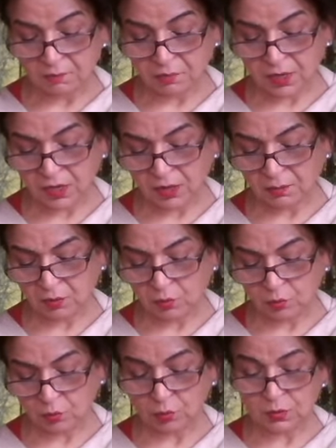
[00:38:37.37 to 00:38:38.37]
Bhim,
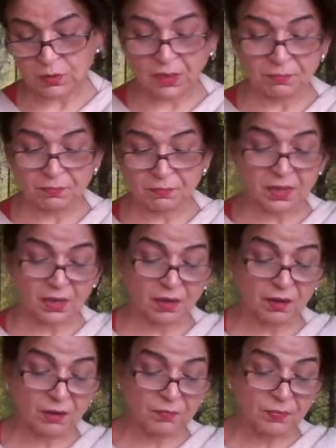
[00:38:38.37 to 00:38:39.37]
who knows
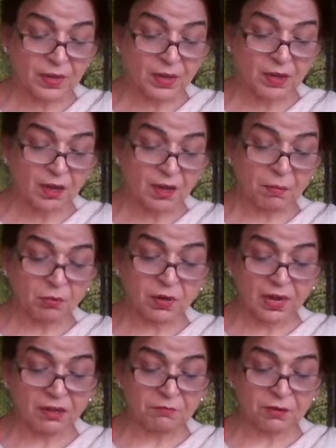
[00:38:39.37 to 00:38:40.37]
something about
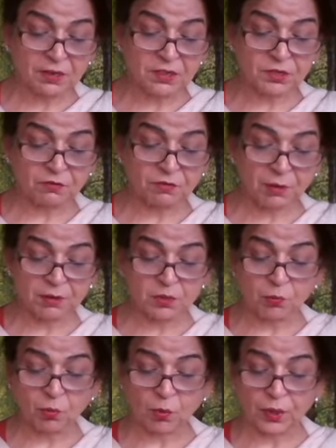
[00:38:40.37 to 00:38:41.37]
elephants from
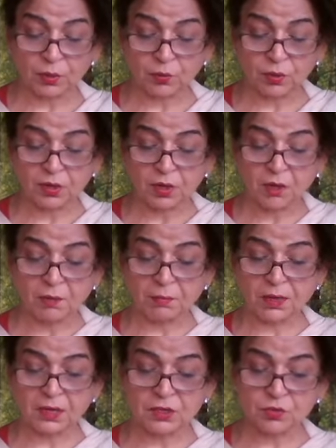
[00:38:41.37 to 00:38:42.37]
his boyhood,
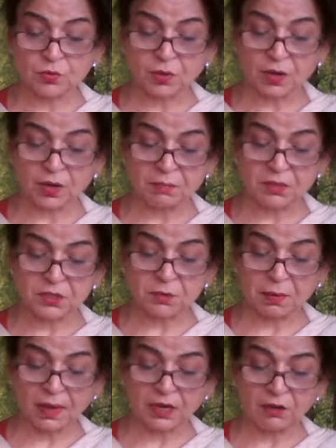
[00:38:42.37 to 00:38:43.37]
begins to rub its
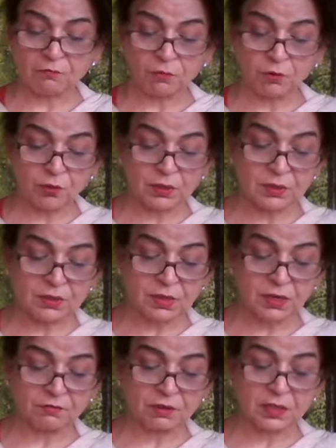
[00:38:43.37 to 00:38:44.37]
belly
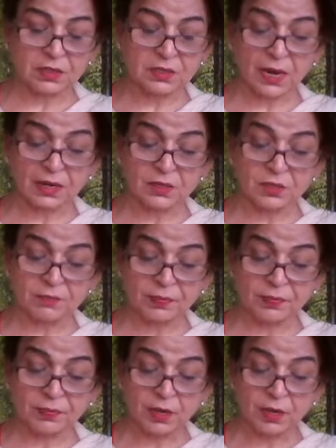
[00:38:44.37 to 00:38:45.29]
furiously with his hands.